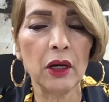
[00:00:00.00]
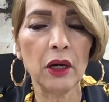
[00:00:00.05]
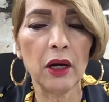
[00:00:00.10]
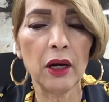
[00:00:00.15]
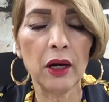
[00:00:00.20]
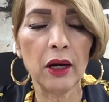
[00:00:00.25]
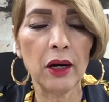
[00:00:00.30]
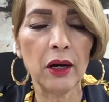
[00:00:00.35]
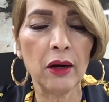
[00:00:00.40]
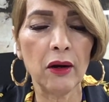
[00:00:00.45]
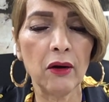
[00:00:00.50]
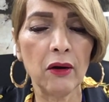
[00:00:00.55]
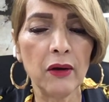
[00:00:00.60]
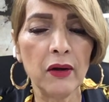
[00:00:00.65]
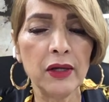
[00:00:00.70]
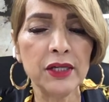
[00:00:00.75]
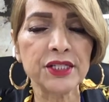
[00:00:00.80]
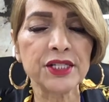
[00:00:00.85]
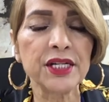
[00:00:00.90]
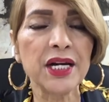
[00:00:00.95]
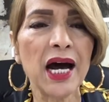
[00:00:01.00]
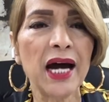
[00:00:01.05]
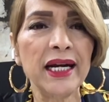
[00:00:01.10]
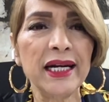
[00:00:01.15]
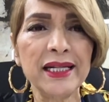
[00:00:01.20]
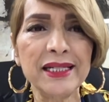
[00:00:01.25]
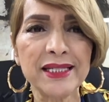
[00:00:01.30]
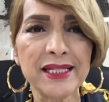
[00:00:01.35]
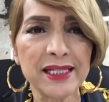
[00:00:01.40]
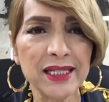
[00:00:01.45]
uh, is not
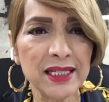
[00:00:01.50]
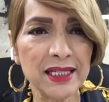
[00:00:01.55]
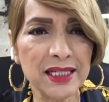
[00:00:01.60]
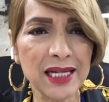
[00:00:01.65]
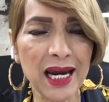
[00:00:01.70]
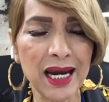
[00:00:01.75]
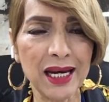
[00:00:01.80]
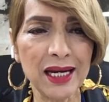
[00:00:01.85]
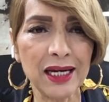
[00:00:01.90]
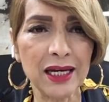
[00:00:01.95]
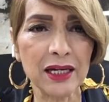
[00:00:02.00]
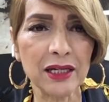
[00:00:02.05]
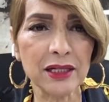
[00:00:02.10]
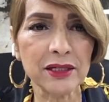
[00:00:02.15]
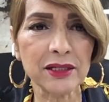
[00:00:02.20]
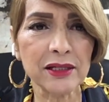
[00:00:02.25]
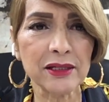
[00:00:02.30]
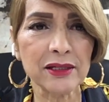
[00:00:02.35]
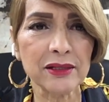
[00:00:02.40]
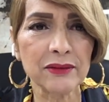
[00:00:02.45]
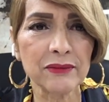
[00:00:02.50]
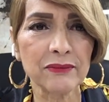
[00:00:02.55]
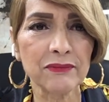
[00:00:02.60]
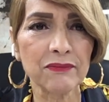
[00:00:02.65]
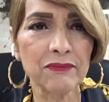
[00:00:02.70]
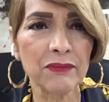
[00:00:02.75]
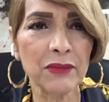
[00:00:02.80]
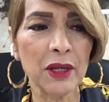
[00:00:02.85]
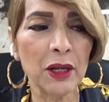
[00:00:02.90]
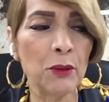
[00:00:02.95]
instantaneous.
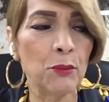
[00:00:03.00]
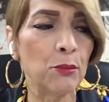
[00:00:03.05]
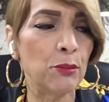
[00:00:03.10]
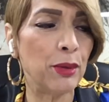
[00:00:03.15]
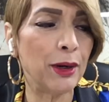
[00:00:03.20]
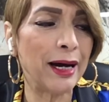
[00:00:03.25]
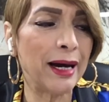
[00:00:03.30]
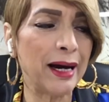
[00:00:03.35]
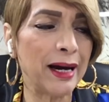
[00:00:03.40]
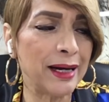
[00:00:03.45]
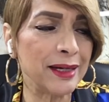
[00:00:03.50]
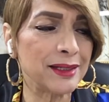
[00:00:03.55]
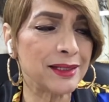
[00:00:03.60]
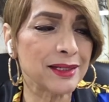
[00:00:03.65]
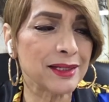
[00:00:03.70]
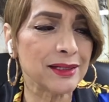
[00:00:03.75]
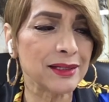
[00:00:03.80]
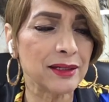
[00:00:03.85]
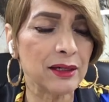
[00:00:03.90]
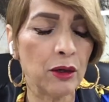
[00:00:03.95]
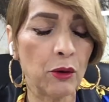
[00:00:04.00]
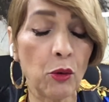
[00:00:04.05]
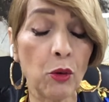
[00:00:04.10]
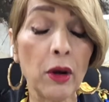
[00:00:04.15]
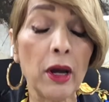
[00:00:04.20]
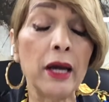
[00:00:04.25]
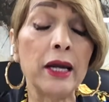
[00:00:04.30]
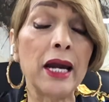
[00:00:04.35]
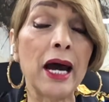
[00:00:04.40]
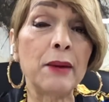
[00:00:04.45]
But,
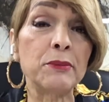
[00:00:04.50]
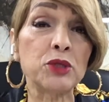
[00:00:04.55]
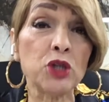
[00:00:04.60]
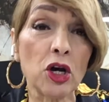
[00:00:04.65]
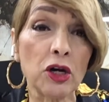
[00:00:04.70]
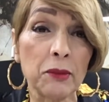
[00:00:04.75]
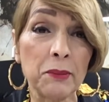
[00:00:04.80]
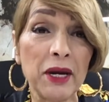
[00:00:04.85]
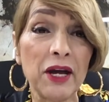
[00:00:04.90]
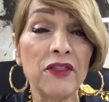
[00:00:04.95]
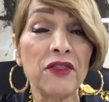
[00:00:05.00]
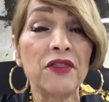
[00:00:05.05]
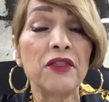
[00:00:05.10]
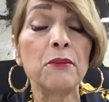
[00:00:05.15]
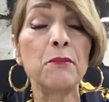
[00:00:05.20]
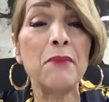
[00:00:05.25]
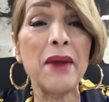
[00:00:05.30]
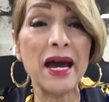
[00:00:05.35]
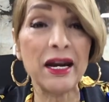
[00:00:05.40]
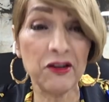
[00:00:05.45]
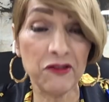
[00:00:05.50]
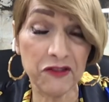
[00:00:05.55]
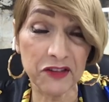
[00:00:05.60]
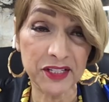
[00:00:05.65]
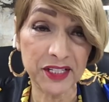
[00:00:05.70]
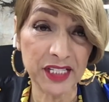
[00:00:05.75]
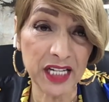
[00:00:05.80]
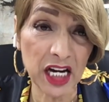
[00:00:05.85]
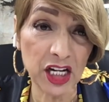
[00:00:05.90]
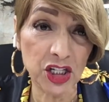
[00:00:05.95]
and I'm talking about the
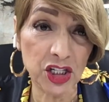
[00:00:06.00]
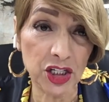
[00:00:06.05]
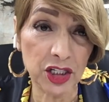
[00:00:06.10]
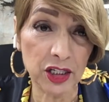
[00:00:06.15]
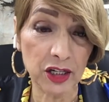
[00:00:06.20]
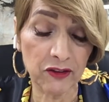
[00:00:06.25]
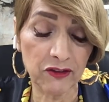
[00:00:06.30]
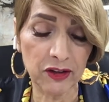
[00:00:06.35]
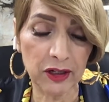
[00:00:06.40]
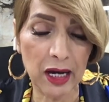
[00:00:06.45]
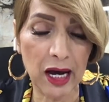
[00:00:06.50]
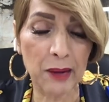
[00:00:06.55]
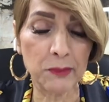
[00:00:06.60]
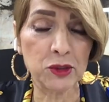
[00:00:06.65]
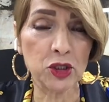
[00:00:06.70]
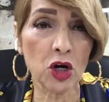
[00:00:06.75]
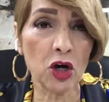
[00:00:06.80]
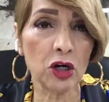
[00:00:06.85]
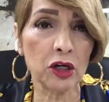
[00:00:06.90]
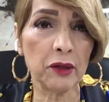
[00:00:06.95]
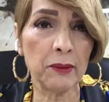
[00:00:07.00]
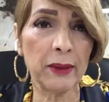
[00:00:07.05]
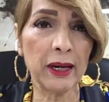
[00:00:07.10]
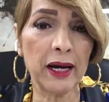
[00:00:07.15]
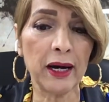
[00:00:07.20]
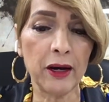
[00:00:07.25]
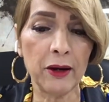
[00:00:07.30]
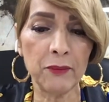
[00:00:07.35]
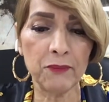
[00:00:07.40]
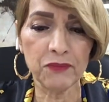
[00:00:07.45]
manifestations of it. I'm talking
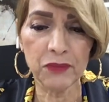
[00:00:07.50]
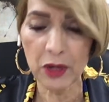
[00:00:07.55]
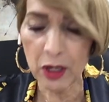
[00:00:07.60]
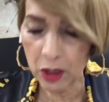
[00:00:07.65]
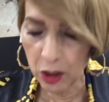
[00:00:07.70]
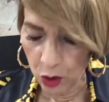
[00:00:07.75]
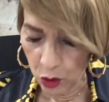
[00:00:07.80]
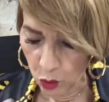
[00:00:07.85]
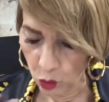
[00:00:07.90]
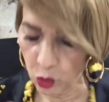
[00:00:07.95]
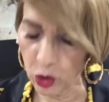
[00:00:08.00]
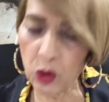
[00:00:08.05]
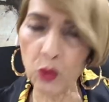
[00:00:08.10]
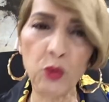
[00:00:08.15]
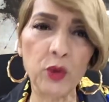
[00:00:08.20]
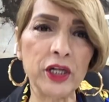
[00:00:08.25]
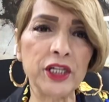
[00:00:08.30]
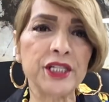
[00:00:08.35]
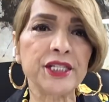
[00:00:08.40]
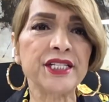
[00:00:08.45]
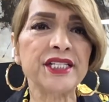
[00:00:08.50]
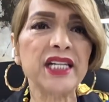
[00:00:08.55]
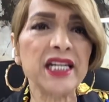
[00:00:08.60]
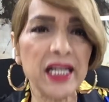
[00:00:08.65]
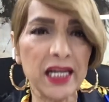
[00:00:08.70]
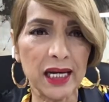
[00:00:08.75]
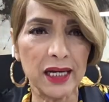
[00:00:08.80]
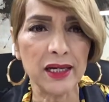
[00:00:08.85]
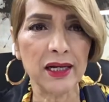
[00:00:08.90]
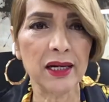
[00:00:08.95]
about when we
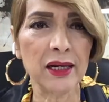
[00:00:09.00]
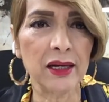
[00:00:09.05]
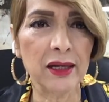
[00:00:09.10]
see it